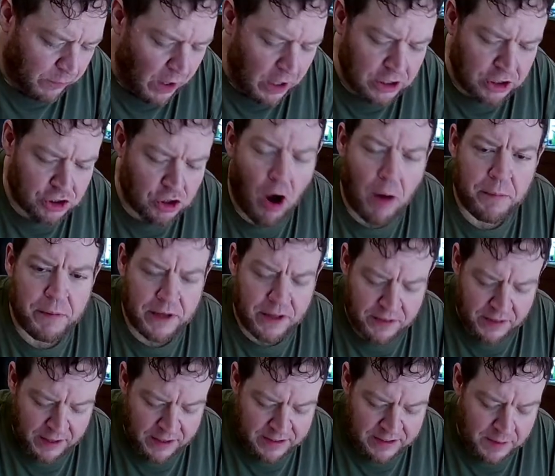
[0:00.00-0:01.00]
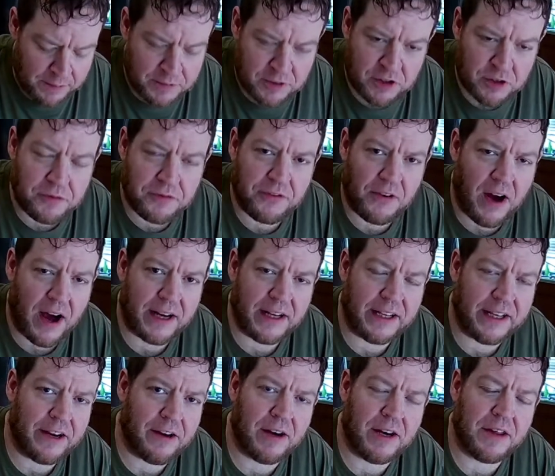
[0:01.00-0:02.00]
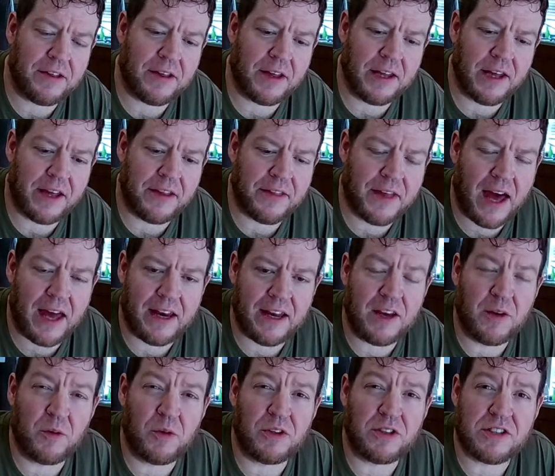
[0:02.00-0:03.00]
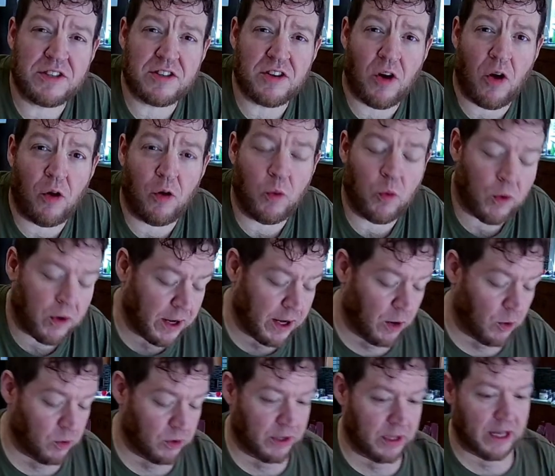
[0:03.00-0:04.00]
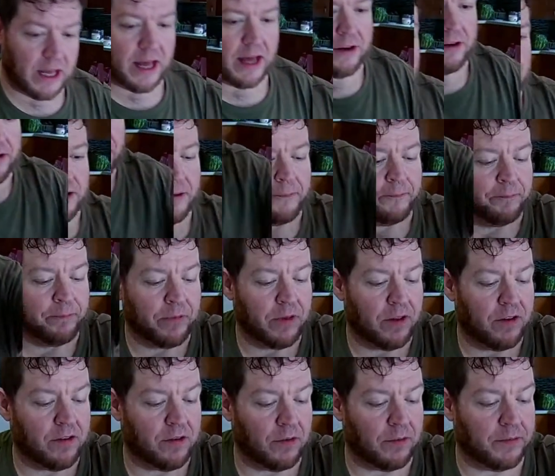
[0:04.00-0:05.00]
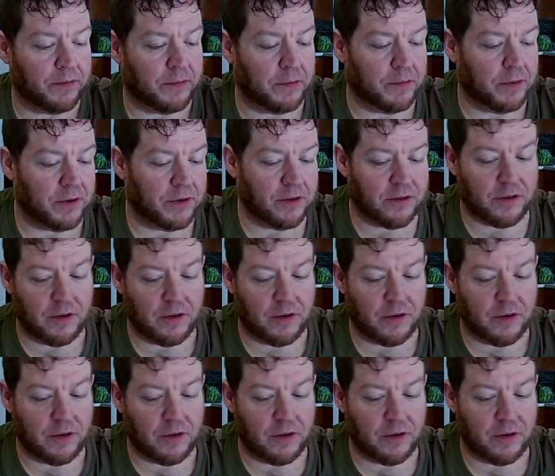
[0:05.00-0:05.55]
chopping things up too finely or anything like that. It will just all work out in the end. So put this